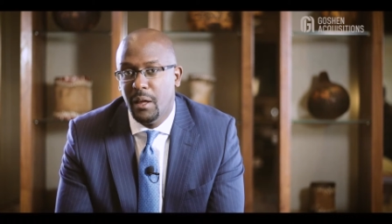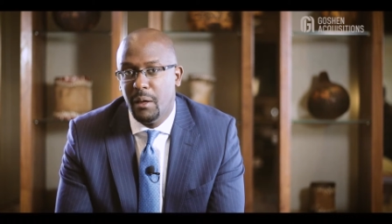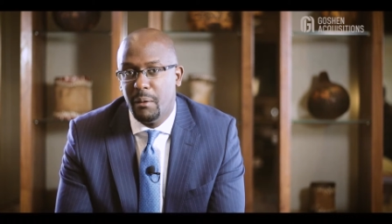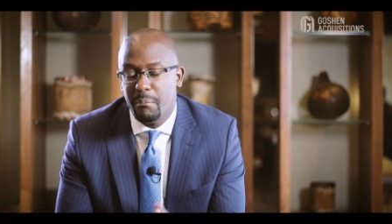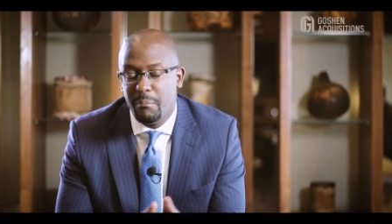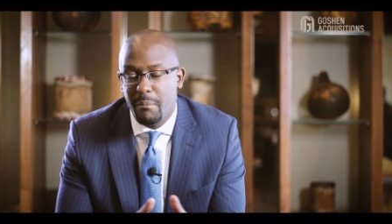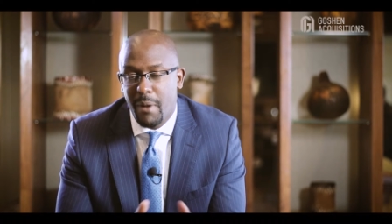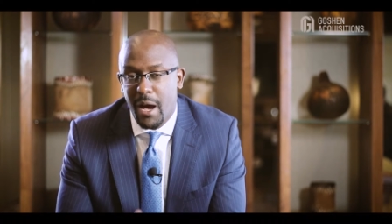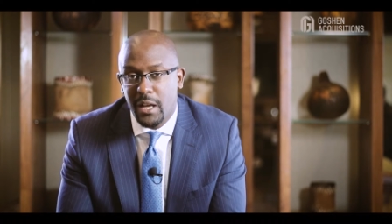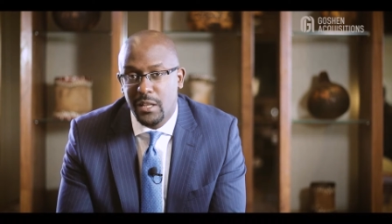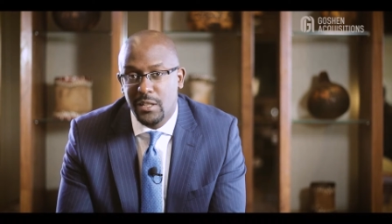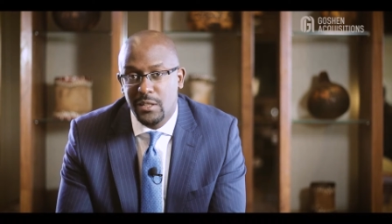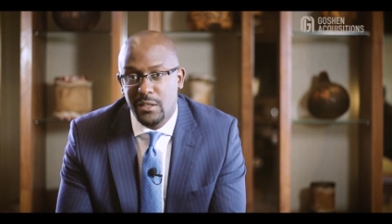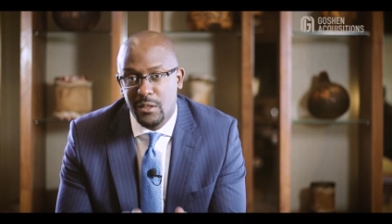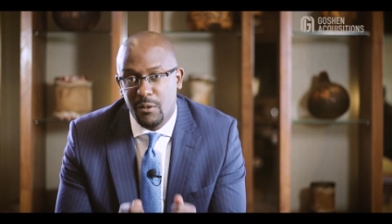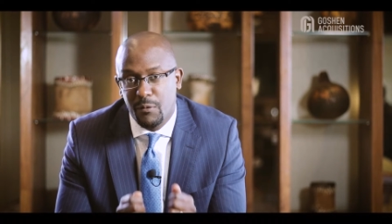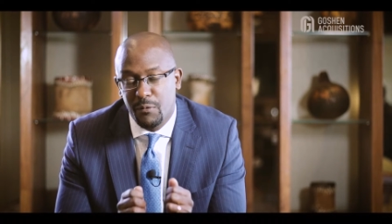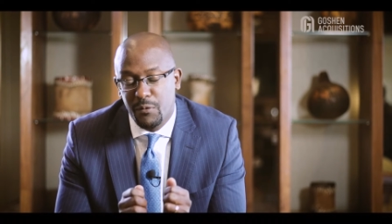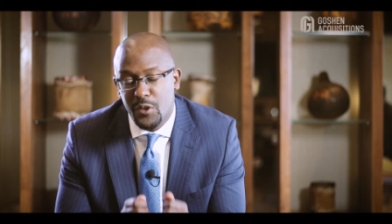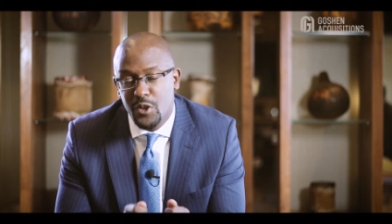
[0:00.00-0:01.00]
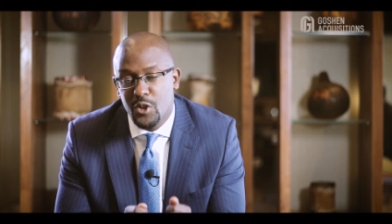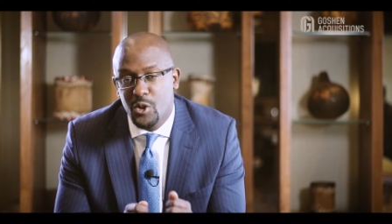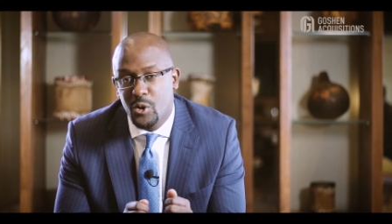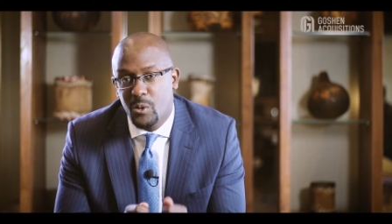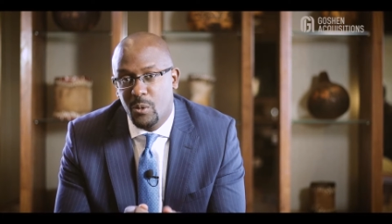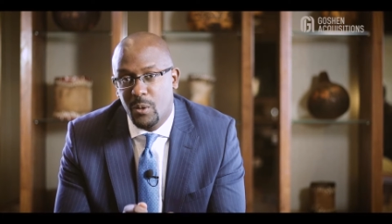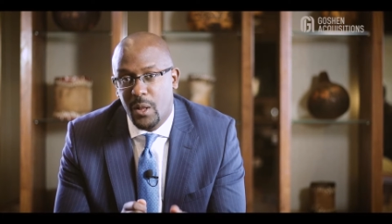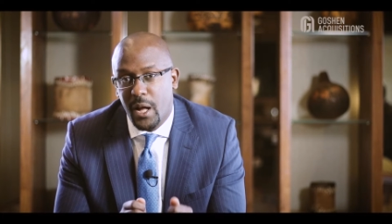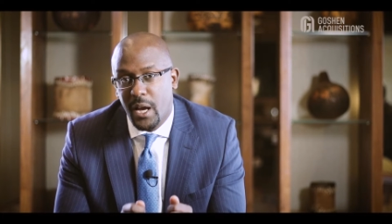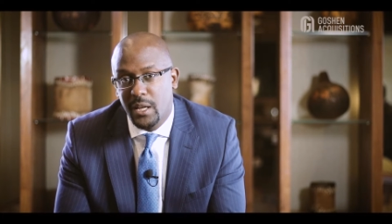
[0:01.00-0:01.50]
match the
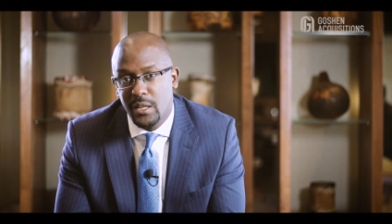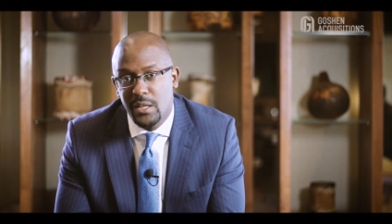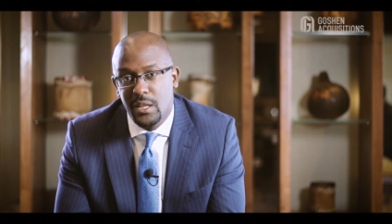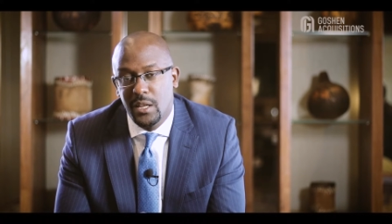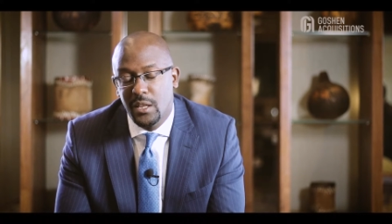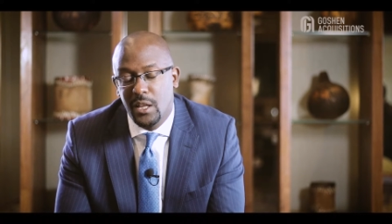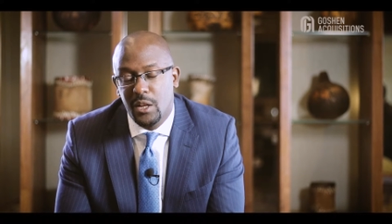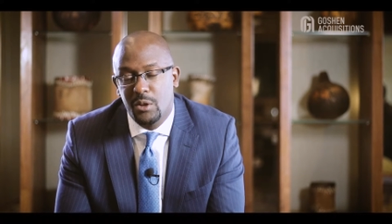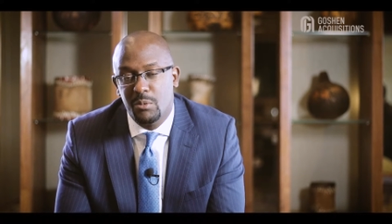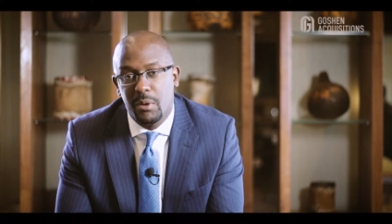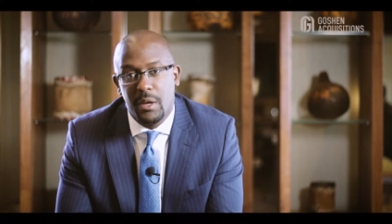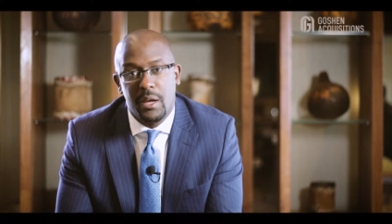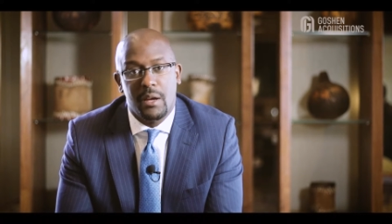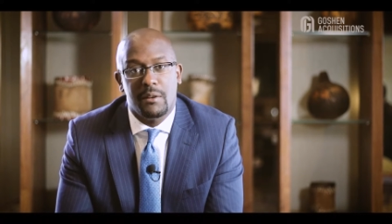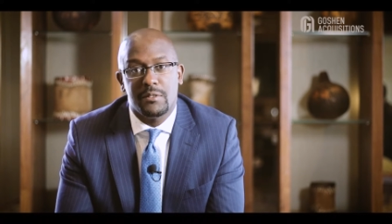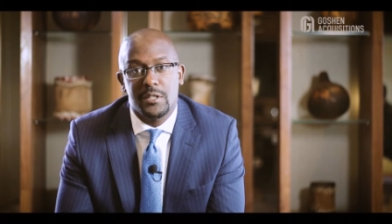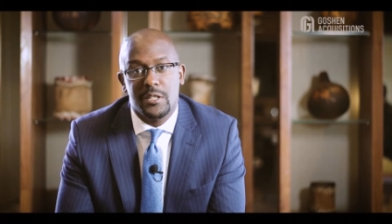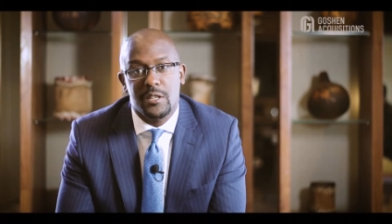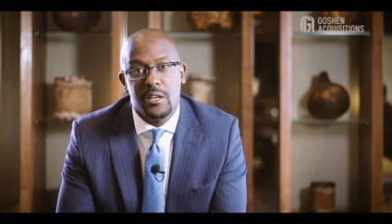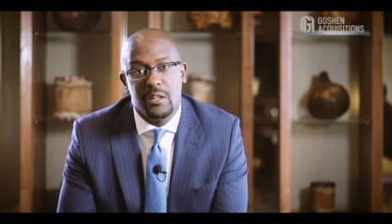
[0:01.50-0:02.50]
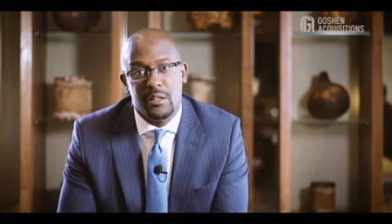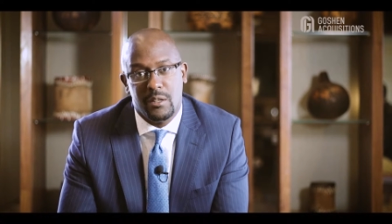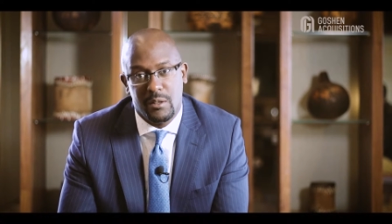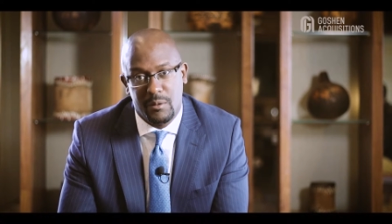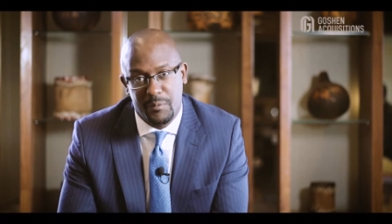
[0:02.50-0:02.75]
physical ID that we have seen.